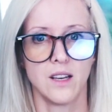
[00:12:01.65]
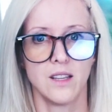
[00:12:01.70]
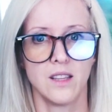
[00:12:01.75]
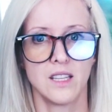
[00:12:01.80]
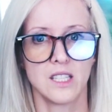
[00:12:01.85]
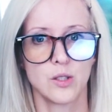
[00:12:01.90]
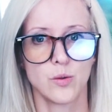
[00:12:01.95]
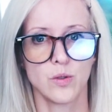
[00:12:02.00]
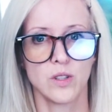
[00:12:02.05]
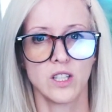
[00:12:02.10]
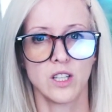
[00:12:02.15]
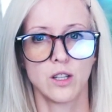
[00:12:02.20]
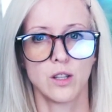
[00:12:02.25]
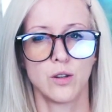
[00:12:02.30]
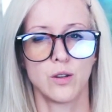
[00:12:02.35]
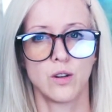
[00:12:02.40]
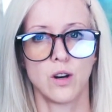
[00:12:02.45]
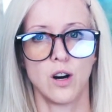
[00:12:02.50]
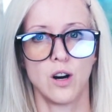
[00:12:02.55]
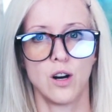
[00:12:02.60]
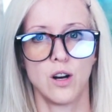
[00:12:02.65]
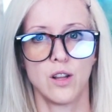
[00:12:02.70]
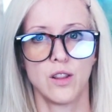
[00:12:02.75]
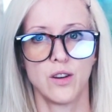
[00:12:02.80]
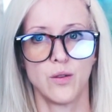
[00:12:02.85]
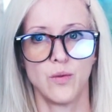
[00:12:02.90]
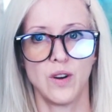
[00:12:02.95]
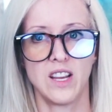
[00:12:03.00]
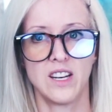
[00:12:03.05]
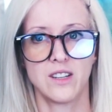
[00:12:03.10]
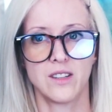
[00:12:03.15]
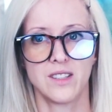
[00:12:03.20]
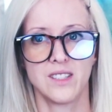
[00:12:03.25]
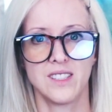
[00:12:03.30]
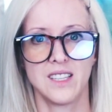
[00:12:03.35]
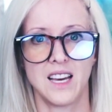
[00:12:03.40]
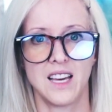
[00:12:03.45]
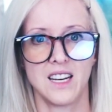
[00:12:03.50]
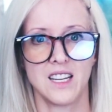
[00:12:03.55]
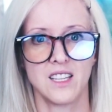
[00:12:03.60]
This will include all the render
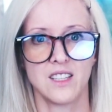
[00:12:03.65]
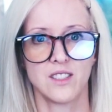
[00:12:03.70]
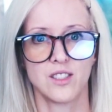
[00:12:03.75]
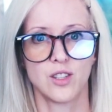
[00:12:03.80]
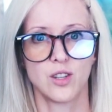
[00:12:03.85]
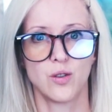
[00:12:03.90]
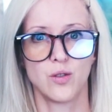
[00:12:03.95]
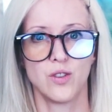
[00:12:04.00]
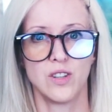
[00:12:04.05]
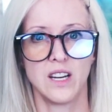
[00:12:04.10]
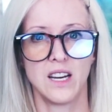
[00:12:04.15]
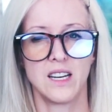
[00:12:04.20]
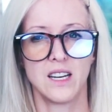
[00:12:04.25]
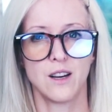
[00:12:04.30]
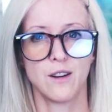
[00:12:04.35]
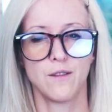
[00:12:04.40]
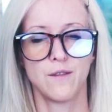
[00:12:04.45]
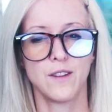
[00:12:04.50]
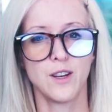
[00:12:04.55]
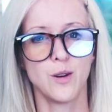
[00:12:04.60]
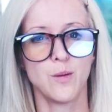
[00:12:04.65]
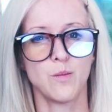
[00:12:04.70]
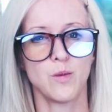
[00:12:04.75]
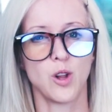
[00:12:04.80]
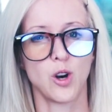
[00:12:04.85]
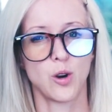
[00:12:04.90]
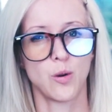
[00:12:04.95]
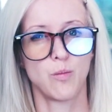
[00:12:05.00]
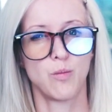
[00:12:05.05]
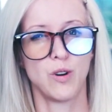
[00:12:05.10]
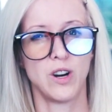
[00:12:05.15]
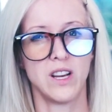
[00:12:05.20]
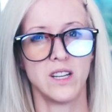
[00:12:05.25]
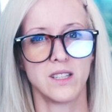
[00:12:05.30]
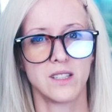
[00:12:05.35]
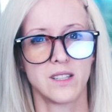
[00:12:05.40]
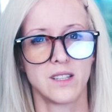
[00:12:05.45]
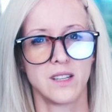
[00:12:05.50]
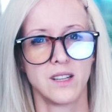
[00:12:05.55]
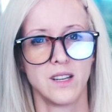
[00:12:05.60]
settings to create a film look
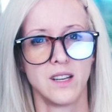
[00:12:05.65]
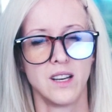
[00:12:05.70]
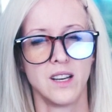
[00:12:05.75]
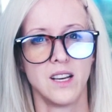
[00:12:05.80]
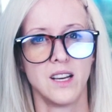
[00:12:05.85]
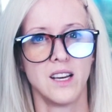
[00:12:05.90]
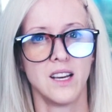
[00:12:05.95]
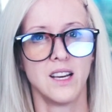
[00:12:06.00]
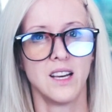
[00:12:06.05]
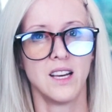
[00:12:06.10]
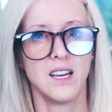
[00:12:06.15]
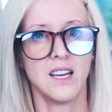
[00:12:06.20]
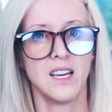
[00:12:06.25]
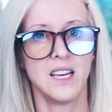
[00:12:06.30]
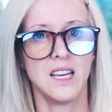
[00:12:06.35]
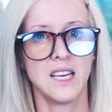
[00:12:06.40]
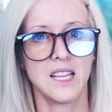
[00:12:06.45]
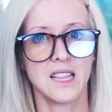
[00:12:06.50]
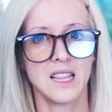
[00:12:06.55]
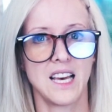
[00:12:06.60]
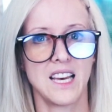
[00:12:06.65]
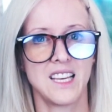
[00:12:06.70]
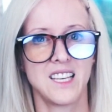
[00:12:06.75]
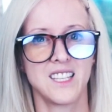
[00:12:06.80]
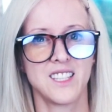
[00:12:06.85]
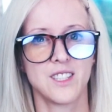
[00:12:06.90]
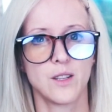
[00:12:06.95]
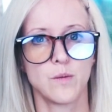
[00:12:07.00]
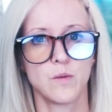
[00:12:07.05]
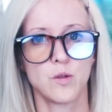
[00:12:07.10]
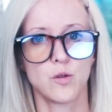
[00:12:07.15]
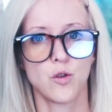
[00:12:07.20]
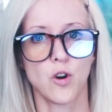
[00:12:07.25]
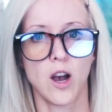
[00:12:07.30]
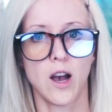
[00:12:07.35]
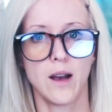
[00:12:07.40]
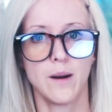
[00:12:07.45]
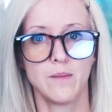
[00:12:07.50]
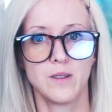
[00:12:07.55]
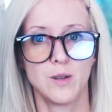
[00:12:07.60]
print. Hit like and
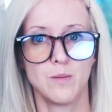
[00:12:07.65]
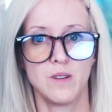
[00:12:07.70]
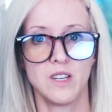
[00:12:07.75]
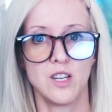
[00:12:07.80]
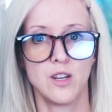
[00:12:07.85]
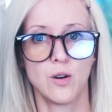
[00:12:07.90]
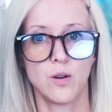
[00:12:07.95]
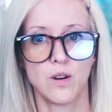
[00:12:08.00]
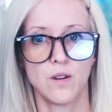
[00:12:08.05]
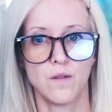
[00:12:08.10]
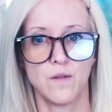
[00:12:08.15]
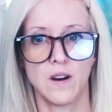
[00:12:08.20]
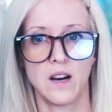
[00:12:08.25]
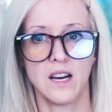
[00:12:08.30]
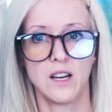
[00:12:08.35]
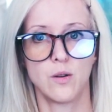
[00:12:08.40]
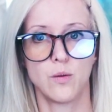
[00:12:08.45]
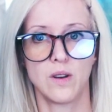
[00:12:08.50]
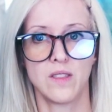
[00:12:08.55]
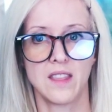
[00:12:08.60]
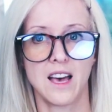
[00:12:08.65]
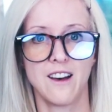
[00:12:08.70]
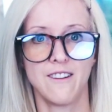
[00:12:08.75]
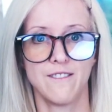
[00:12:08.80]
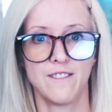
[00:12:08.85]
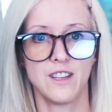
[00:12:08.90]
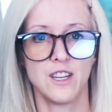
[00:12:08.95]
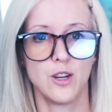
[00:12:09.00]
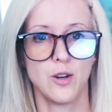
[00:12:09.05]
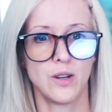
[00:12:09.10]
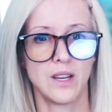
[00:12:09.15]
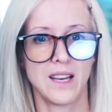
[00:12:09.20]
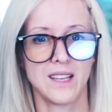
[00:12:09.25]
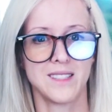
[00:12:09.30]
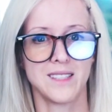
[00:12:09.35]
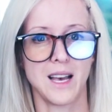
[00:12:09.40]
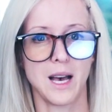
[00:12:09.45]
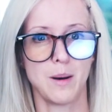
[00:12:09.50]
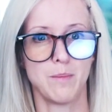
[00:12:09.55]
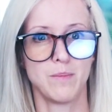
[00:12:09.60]
subscribe to be notified when that video
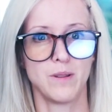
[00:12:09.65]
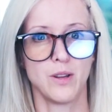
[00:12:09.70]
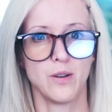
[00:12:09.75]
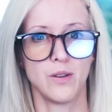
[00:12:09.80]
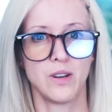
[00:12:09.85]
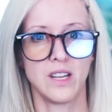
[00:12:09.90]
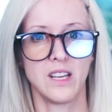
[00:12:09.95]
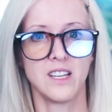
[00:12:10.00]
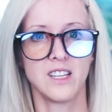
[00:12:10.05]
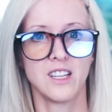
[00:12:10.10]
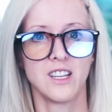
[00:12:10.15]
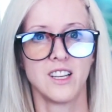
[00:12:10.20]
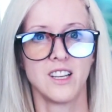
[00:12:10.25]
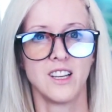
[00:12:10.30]
gets uploaded.